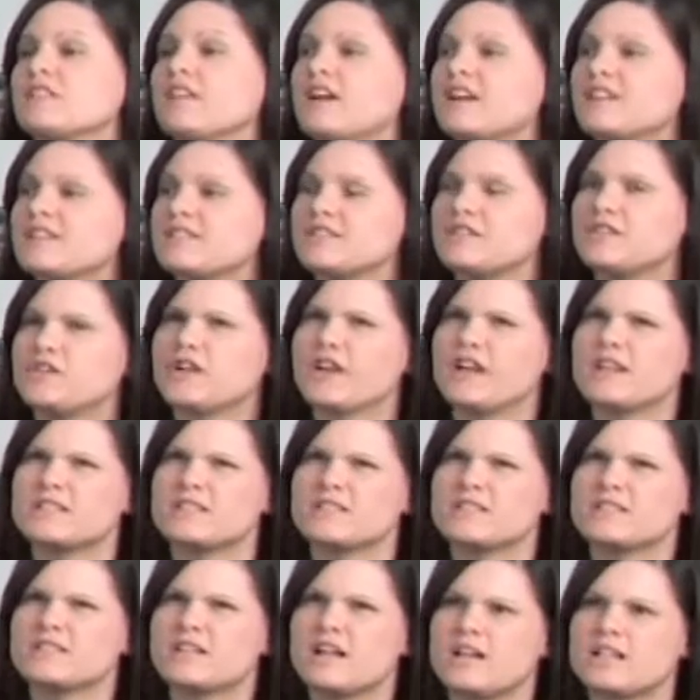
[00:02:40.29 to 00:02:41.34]
lights and your
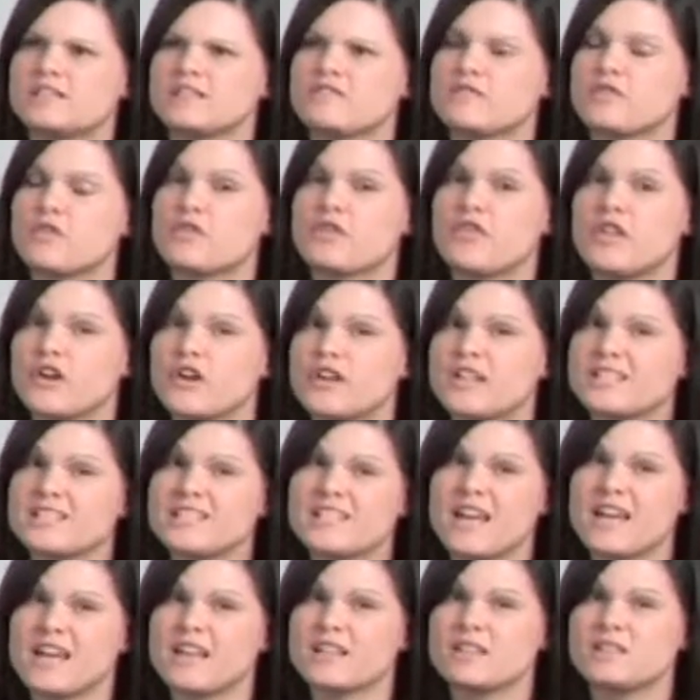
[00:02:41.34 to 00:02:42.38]
exit signs for 30
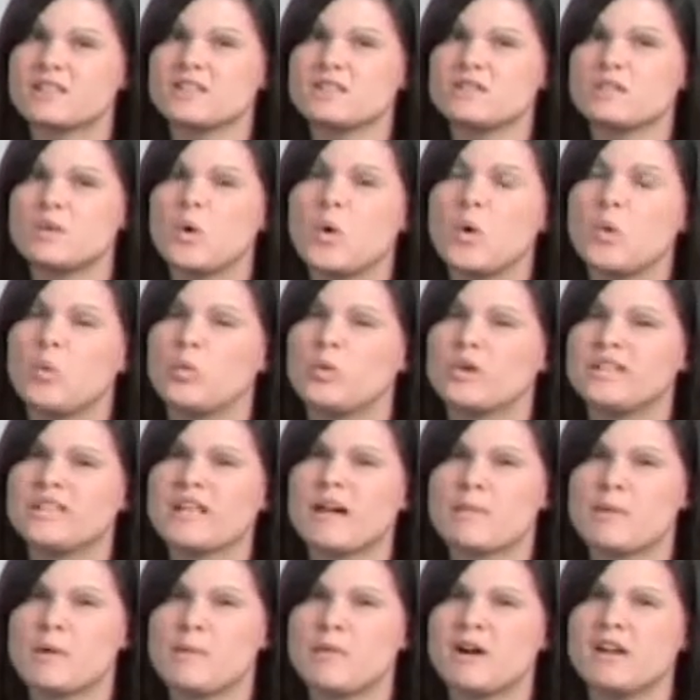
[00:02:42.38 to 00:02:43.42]
seconds one
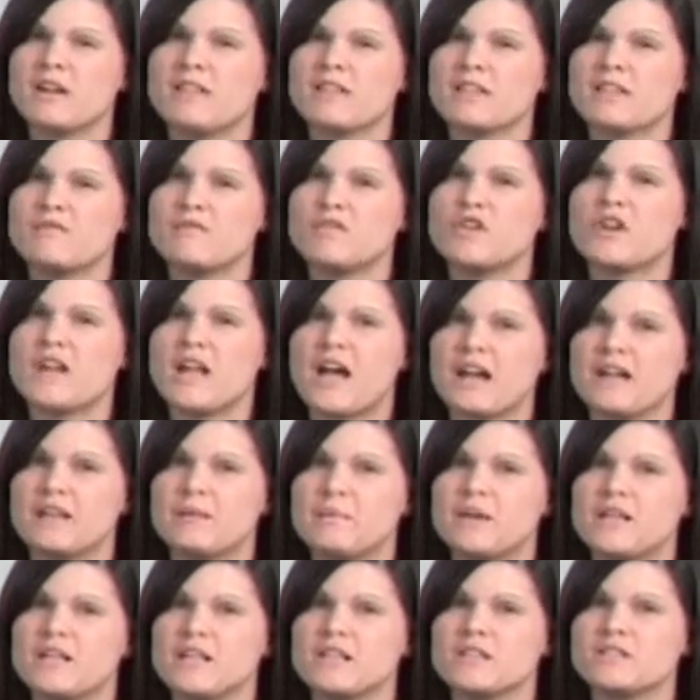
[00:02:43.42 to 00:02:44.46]
time a month and for 90
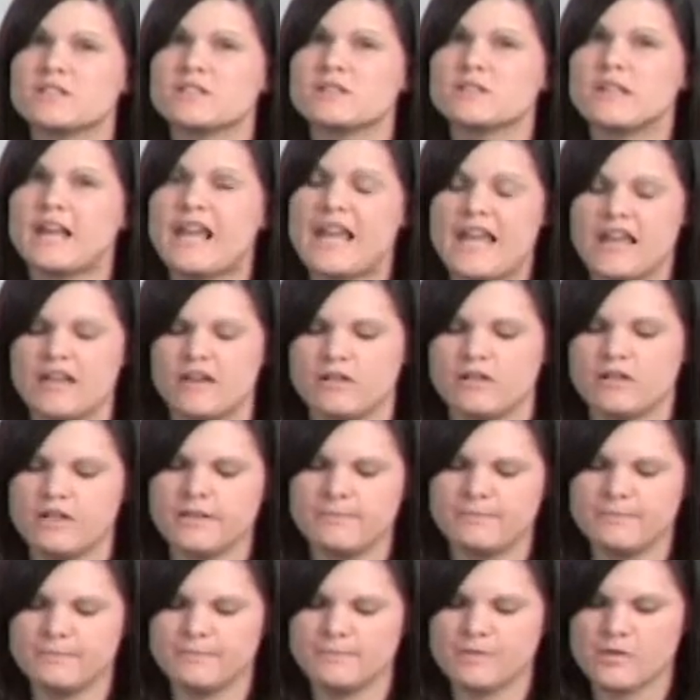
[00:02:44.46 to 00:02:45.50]
minutes
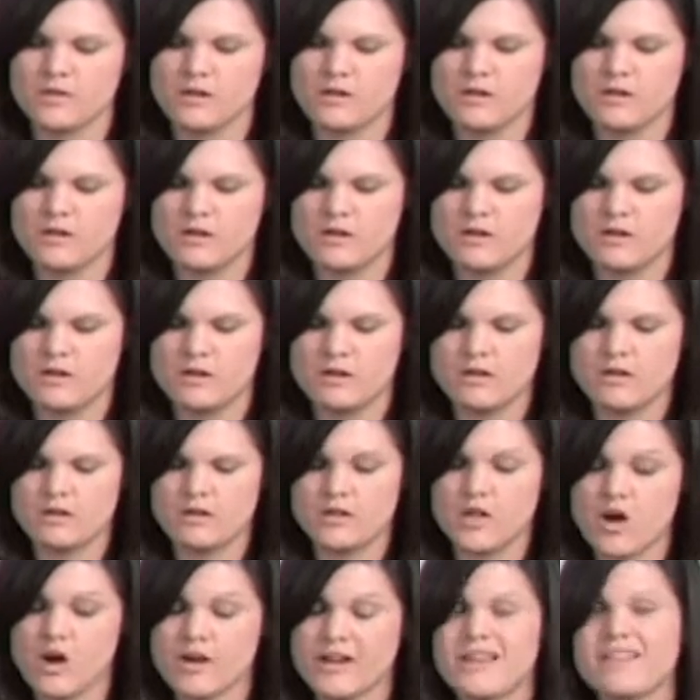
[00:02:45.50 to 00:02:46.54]
annually.
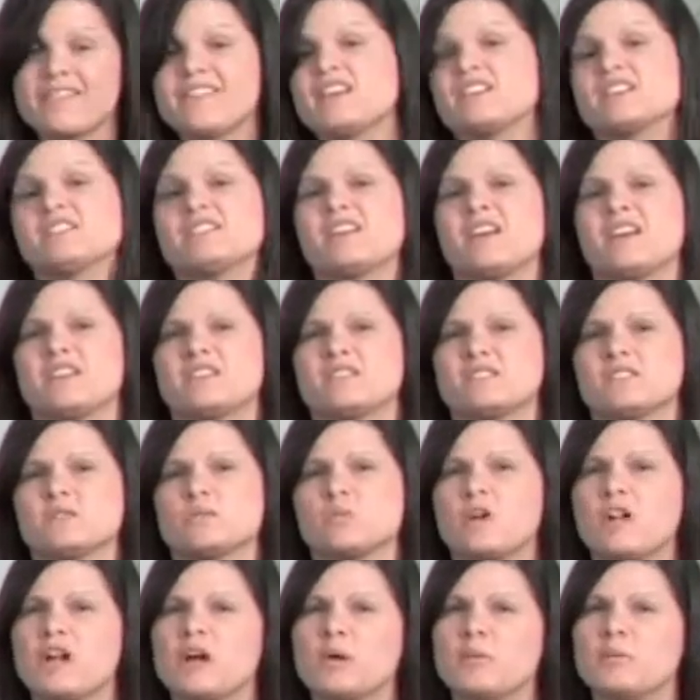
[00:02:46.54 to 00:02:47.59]
Logging these tests
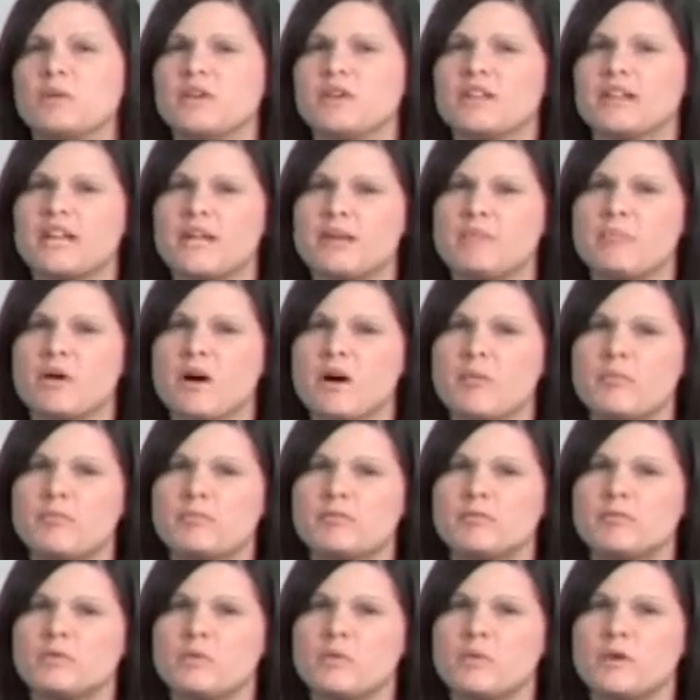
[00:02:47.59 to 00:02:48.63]
will help you to keep up
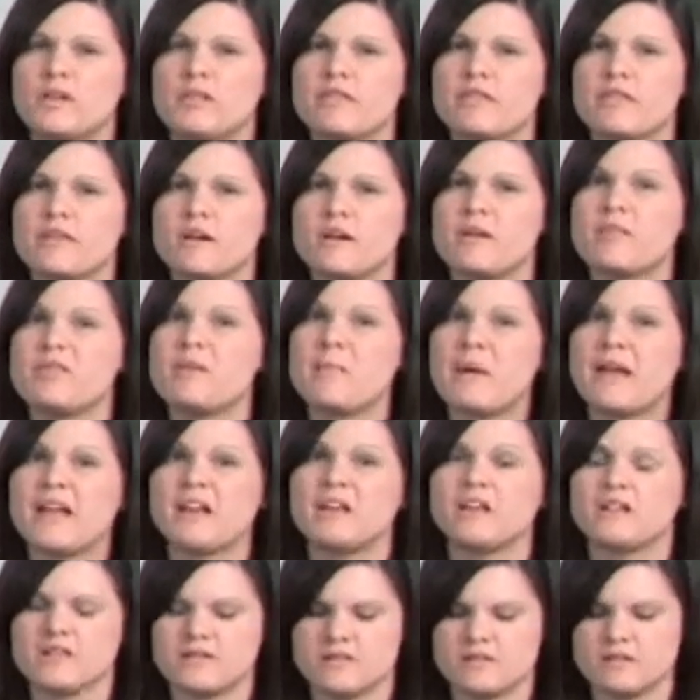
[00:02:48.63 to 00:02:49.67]
with the
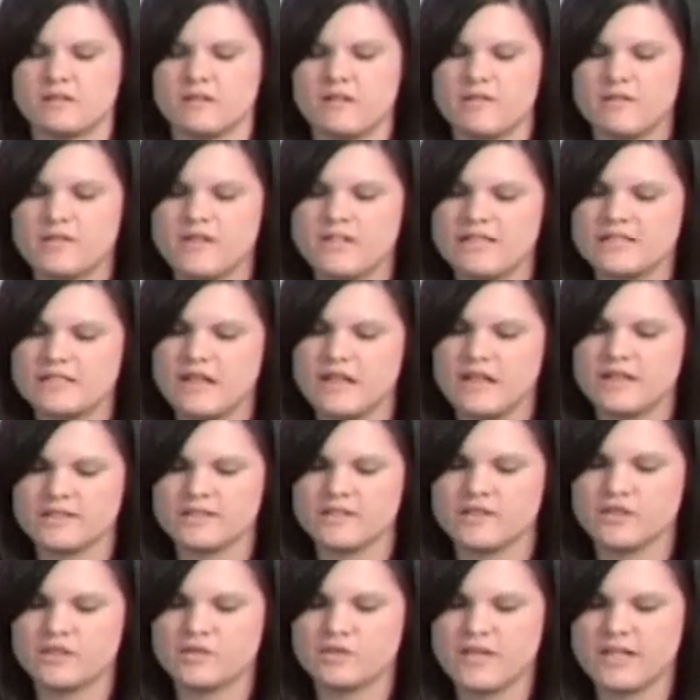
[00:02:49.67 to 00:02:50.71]
maintenance of these
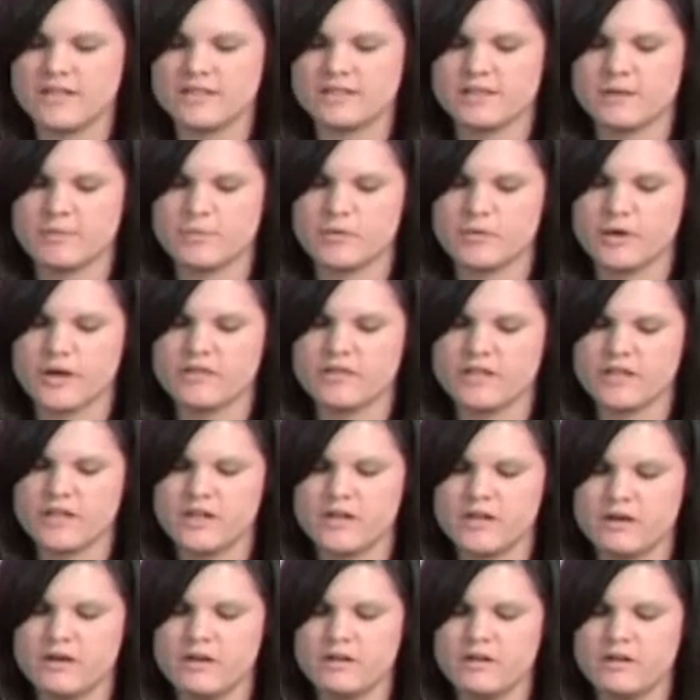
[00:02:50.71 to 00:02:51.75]
lights as you test them throughout the
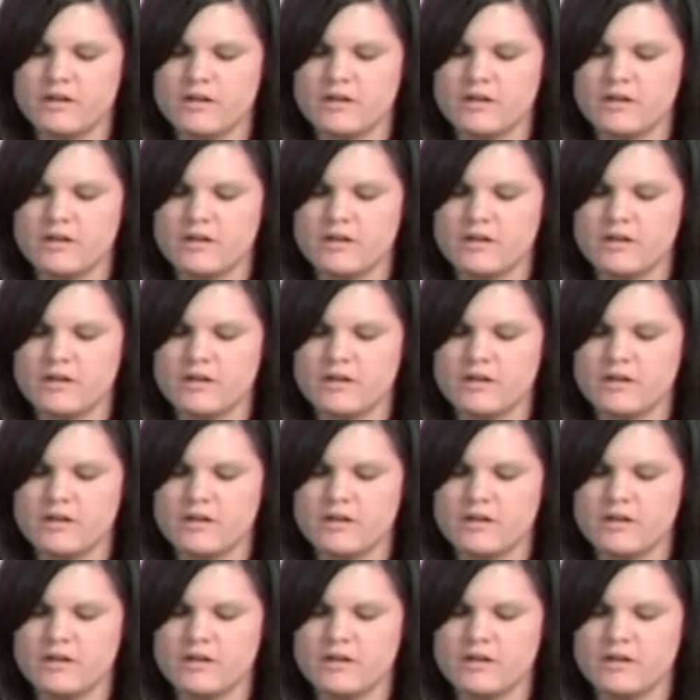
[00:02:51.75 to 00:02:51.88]
year.